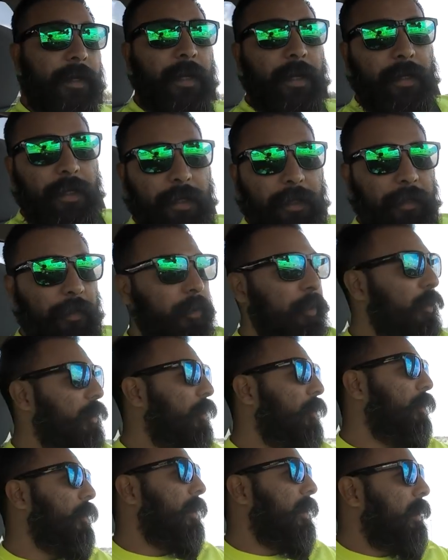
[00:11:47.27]
I need a
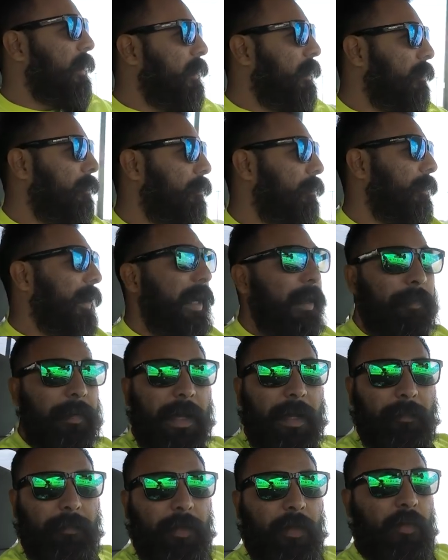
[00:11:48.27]
new
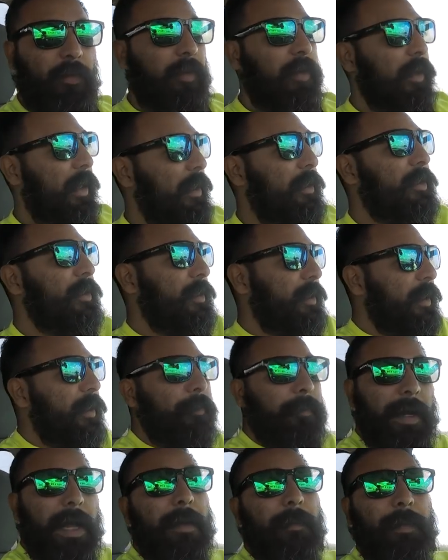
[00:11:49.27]
backpack blower. I just need a
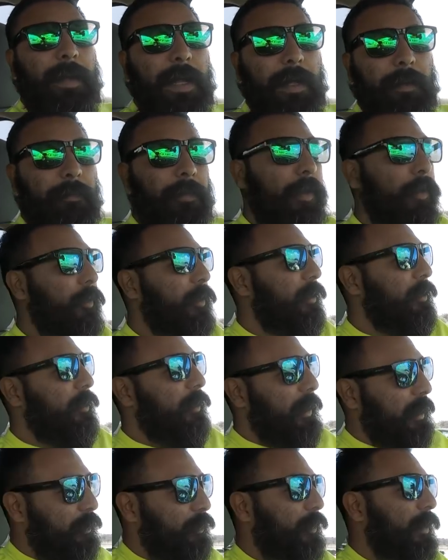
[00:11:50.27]
backpack blower, so
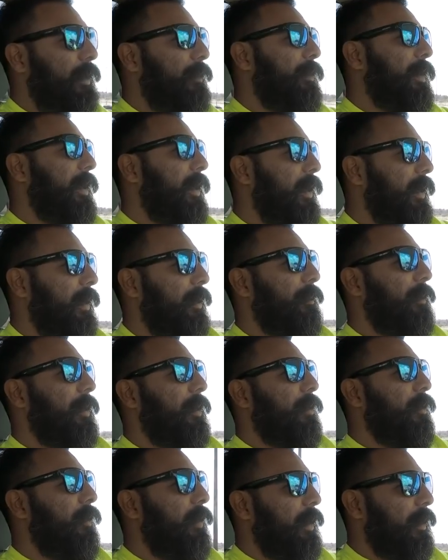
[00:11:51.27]
that's what I'm gonna get. I'm gonna
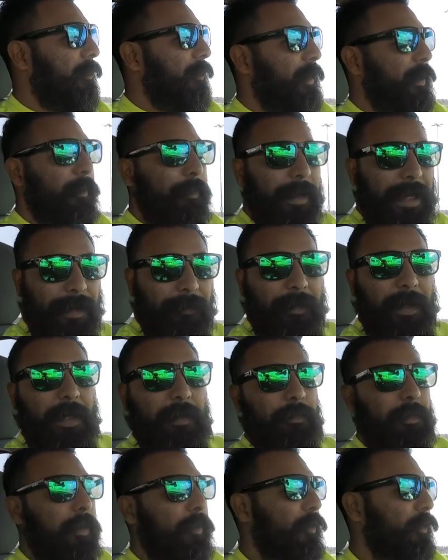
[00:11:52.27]
go get me a
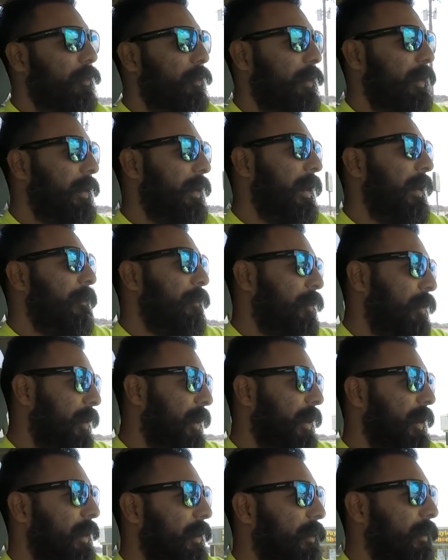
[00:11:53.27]
backpack blower after I
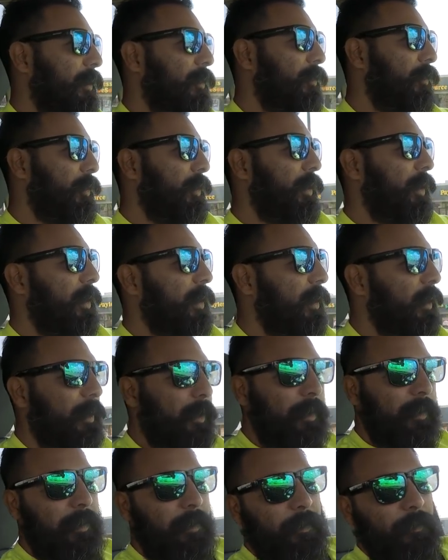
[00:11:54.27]
get done with here.
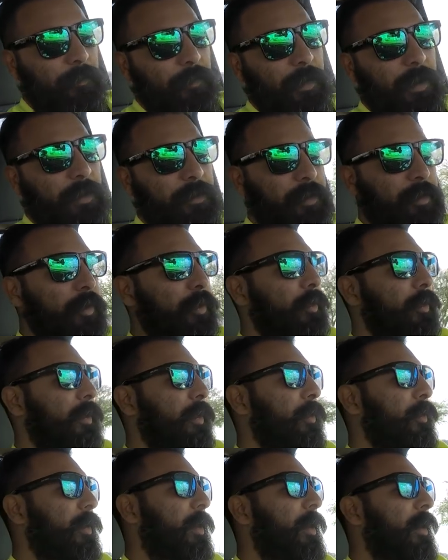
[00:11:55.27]
It's still a
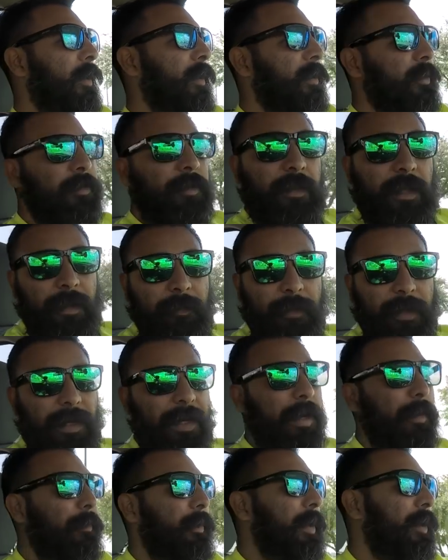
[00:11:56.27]
little early, so they may
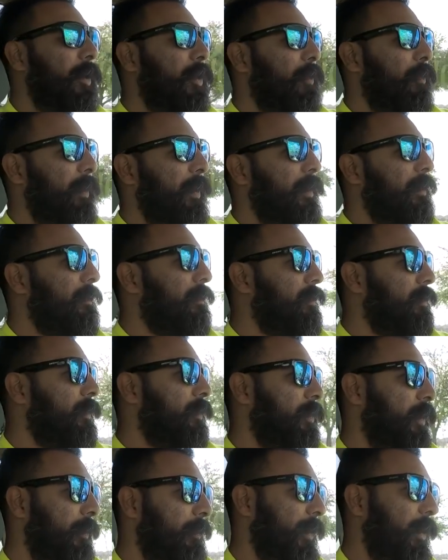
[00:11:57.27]
not be open.
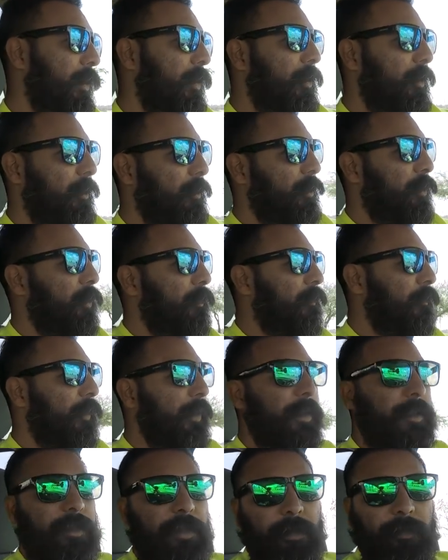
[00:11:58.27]
So I'm gonna go
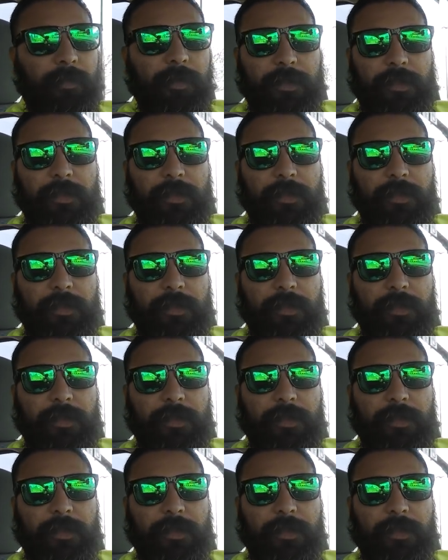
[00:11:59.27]
finish up